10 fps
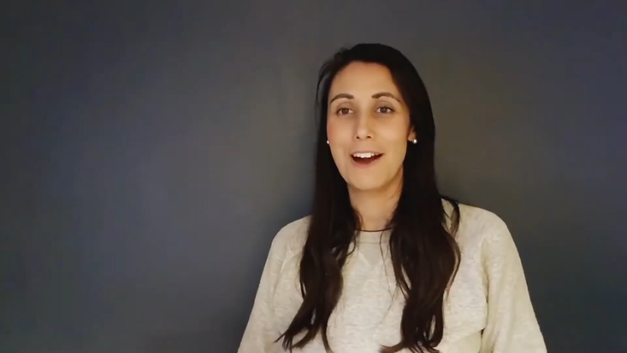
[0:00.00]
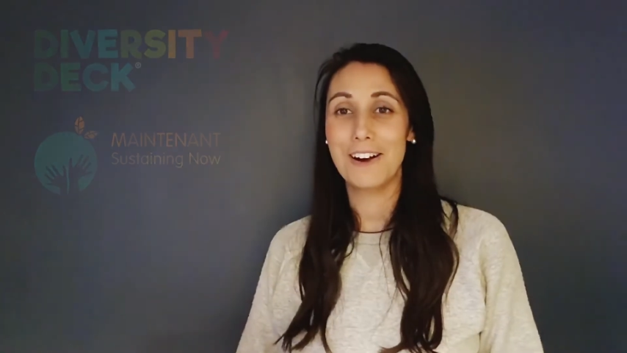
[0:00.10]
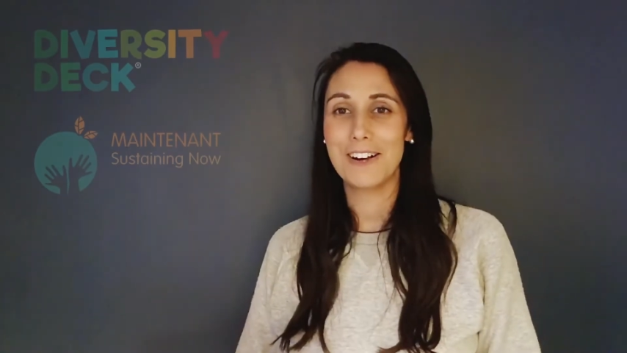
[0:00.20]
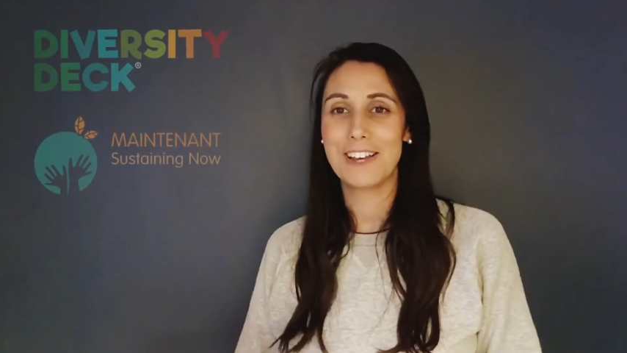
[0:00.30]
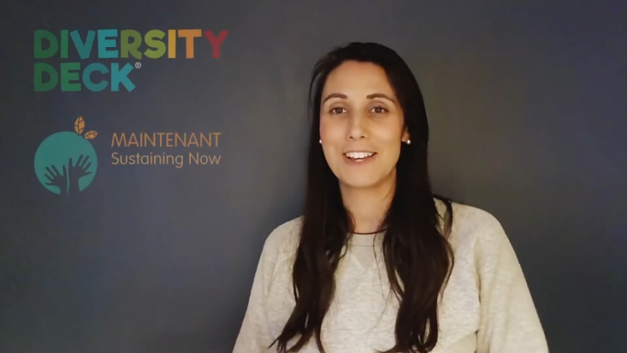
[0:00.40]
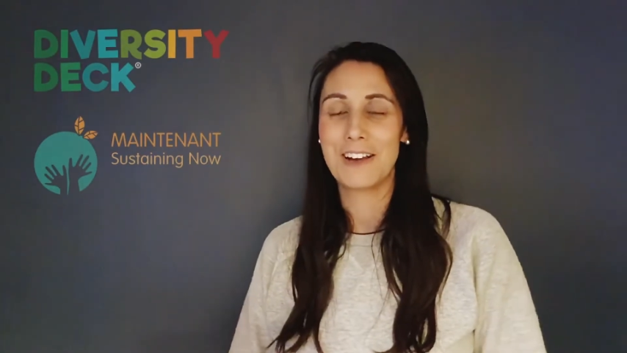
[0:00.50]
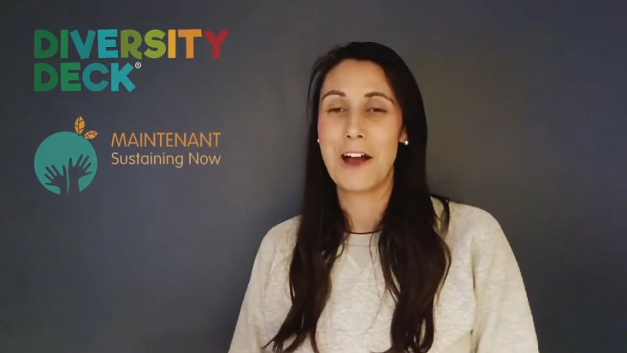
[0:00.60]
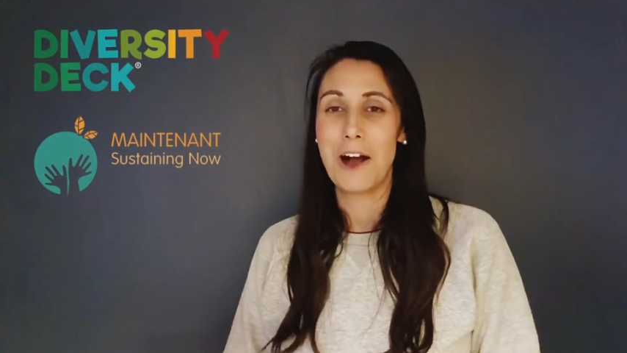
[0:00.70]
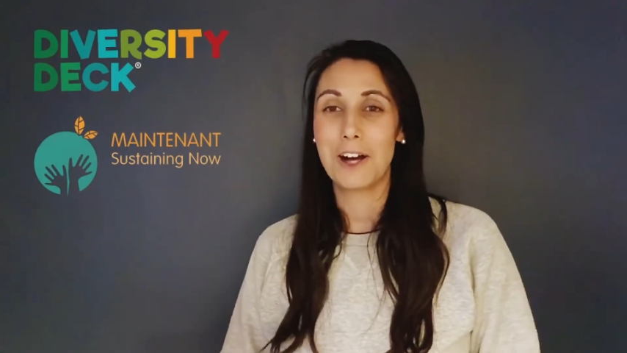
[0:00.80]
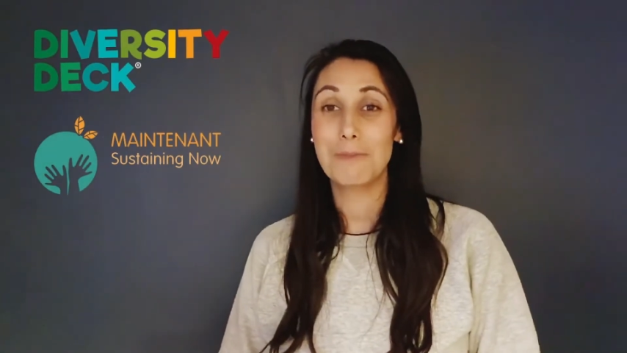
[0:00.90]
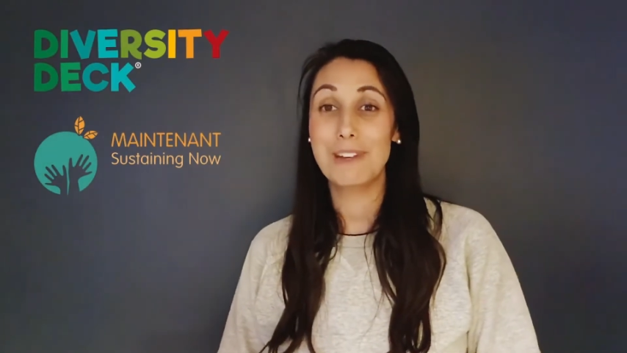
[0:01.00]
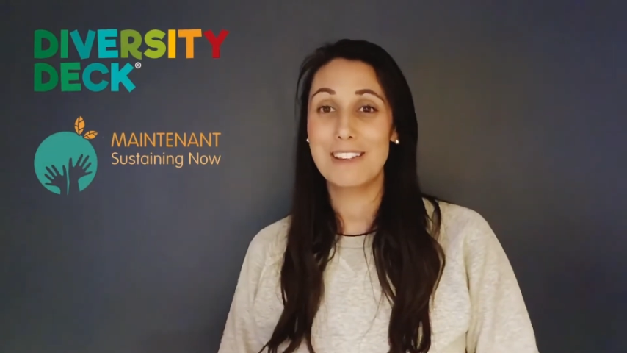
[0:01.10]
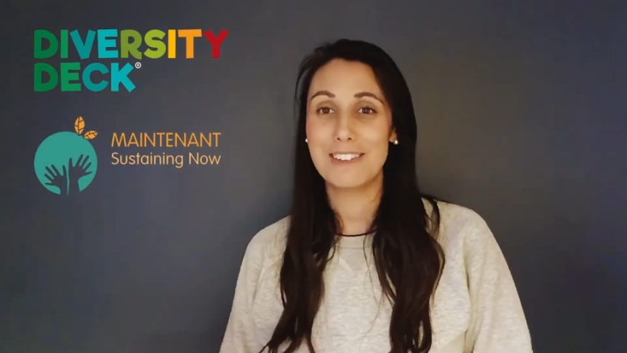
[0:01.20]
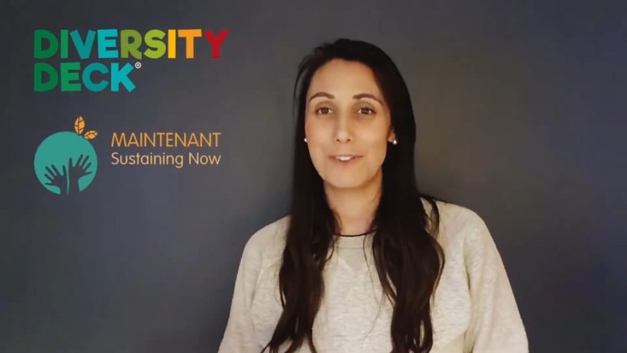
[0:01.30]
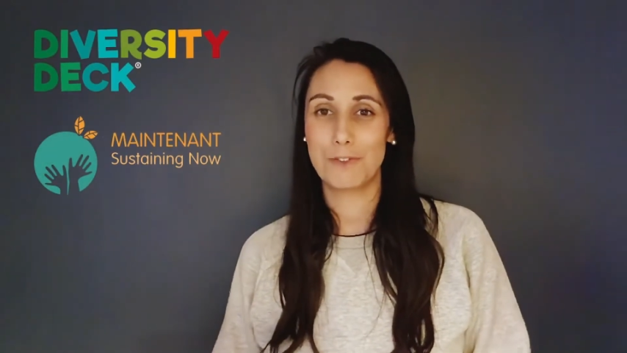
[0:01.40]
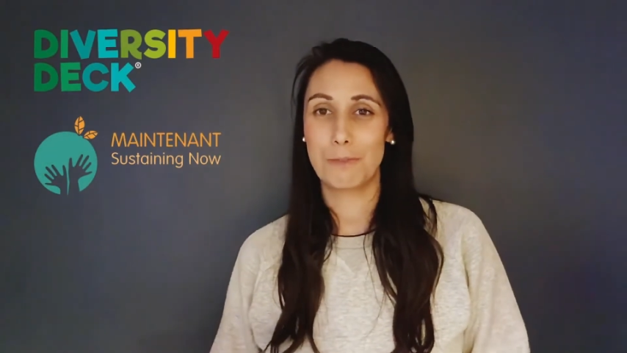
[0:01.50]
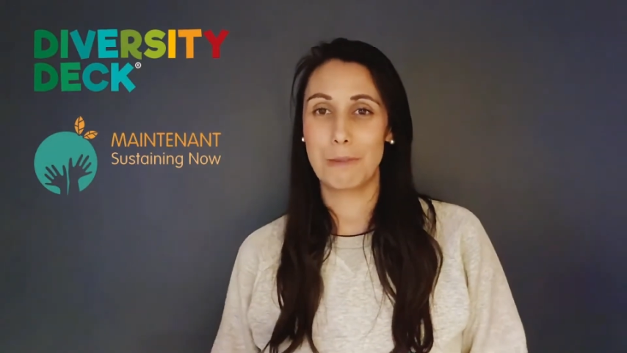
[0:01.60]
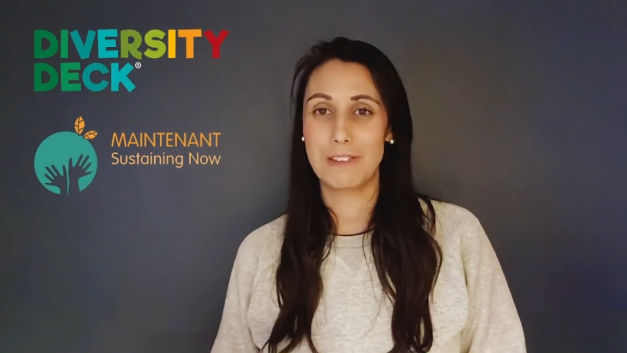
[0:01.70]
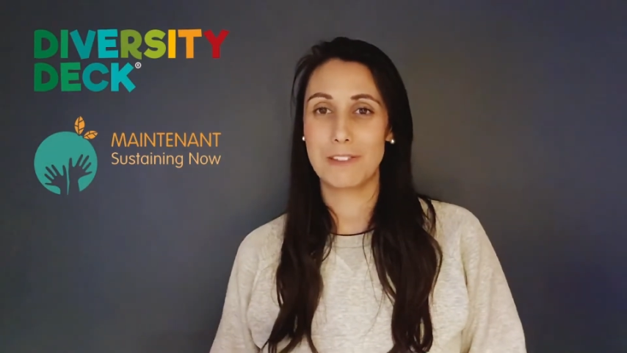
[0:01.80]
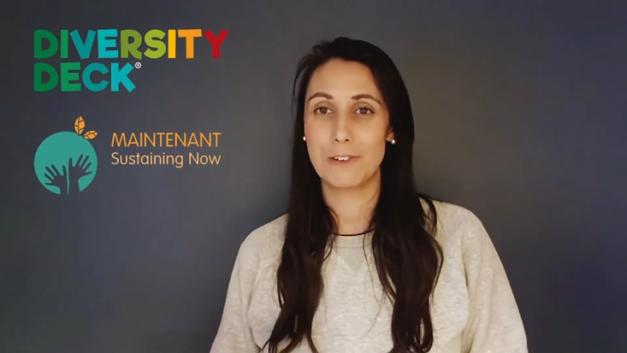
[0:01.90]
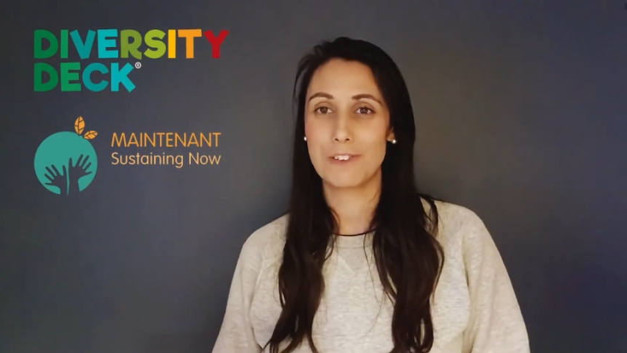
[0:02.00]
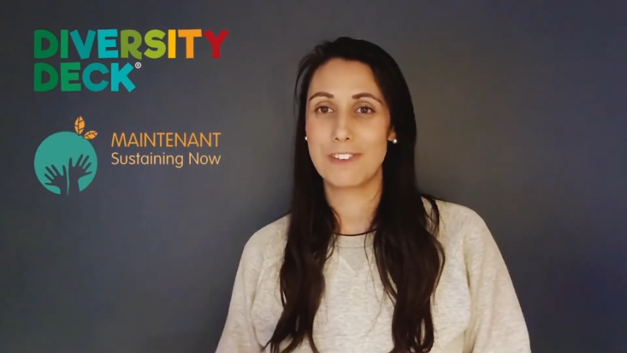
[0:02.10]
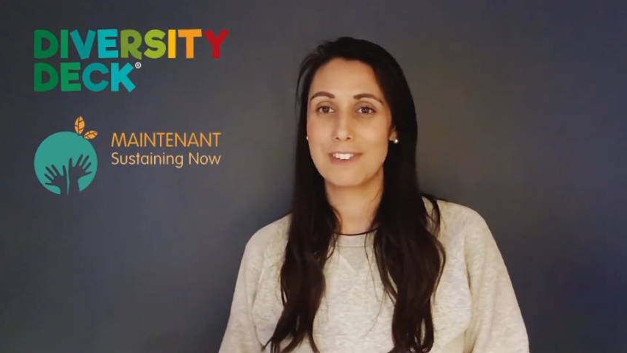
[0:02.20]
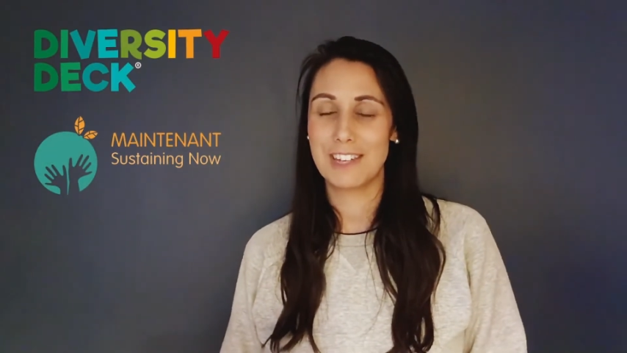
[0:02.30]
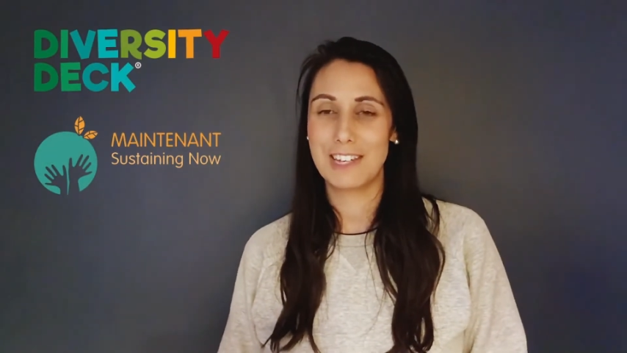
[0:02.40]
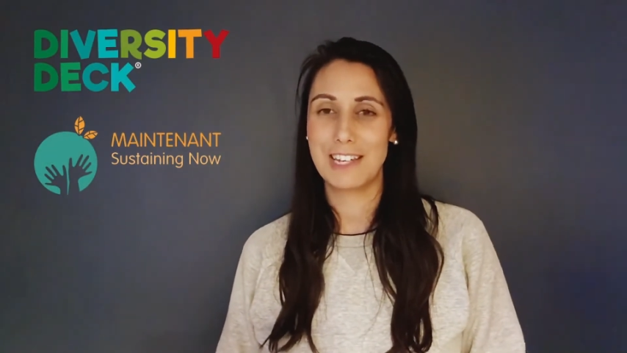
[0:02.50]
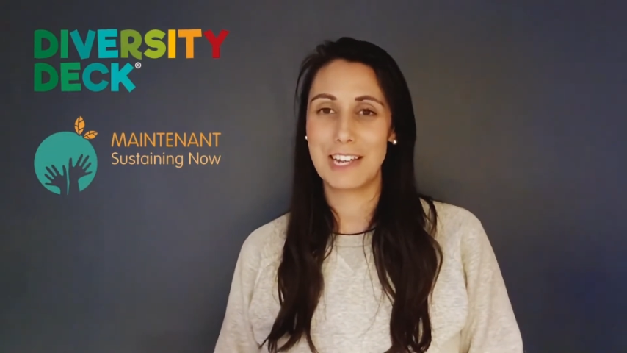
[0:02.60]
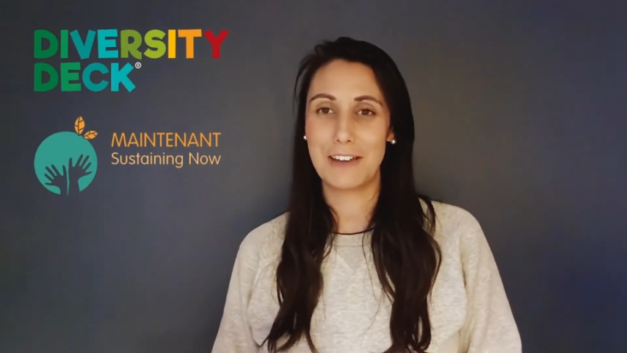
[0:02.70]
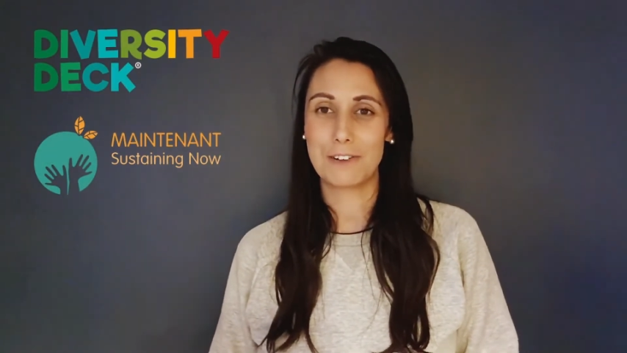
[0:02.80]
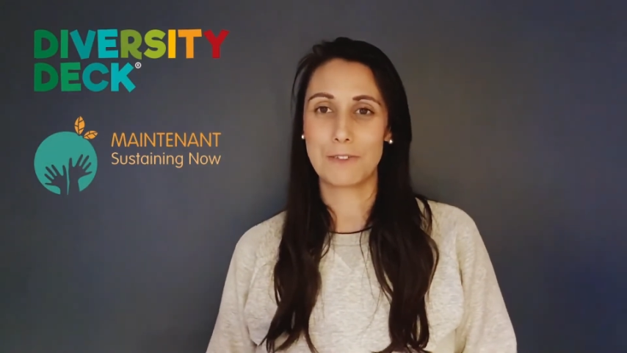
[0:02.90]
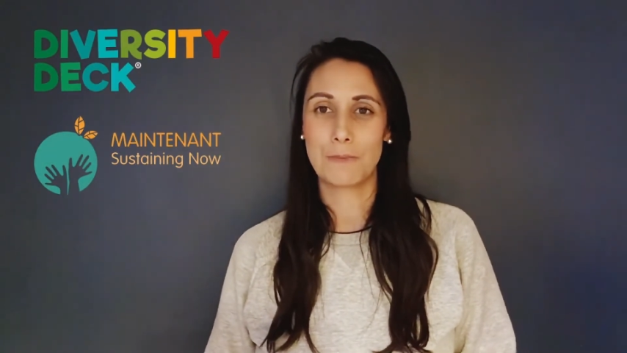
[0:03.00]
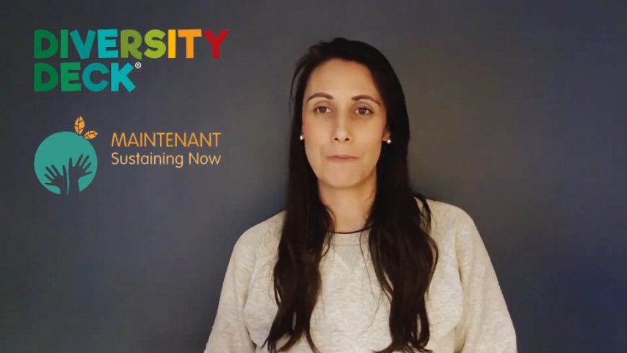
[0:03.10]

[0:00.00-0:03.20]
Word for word: Hi, I'm Lizzie from Maintenant Sustaining Now.